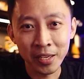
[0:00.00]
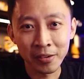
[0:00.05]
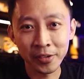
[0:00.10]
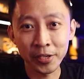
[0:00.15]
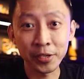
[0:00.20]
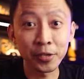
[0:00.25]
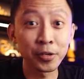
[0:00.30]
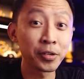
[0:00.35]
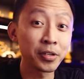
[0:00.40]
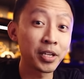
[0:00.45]
Right,
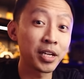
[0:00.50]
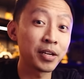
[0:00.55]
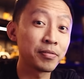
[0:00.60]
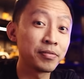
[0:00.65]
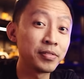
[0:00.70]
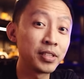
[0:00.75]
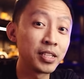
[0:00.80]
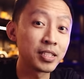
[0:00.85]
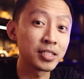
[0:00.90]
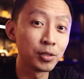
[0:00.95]
you're gonna have
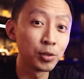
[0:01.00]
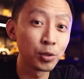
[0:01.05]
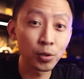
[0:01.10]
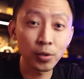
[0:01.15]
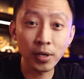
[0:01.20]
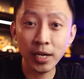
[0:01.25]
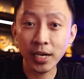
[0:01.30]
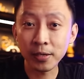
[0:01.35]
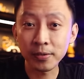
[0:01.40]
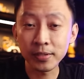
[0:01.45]
the
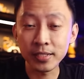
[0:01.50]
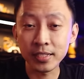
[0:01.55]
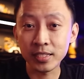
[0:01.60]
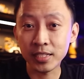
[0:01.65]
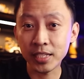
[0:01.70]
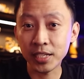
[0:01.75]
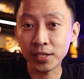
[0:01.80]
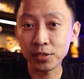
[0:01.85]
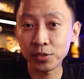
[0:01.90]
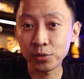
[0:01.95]
know-how and
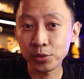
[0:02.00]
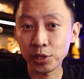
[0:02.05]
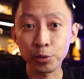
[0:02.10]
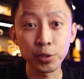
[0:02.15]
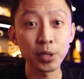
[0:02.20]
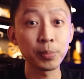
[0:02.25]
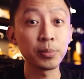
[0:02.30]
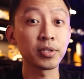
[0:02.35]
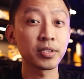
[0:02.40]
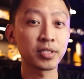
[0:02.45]
skills to
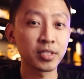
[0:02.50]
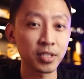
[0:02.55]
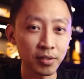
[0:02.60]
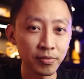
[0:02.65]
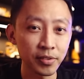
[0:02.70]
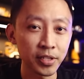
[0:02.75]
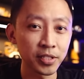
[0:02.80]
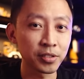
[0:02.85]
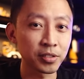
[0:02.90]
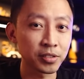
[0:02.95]
equip
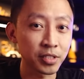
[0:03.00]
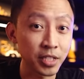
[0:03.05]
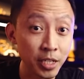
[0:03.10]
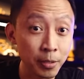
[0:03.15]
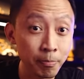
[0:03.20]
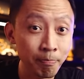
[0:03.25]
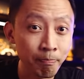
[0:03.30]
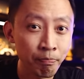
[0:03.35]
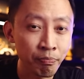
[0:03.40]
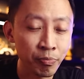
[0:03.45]
yourself and your
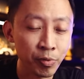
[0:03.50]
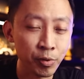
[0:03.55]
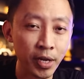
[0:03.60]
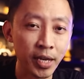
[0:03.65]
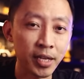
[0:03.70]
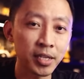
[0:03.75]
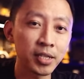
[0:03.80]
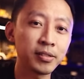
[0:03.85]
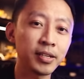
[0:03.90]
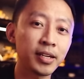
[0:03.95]
team to
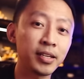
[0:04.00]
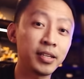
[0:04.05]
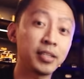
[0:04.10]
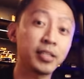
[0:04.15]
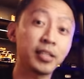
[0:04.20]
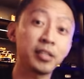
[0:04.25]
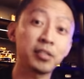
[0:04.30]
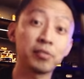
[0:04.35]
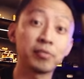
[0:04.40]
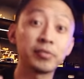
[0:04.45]
handle any
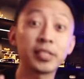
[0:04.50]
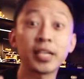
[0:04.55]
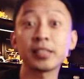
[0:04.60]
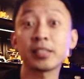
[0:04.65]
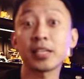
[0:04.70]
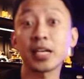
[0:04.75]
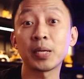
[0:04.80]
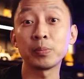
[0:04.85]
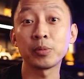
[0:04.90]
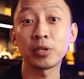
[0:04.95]
kind of
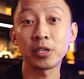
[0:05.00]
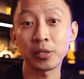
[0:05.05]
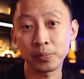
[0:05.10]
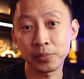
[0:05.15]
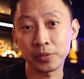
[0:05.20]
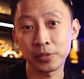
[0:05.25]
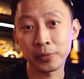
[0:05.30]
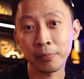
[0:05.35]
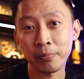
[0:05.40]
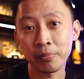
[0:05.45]
nighttime
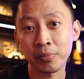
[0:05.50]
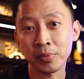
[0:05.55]
ops.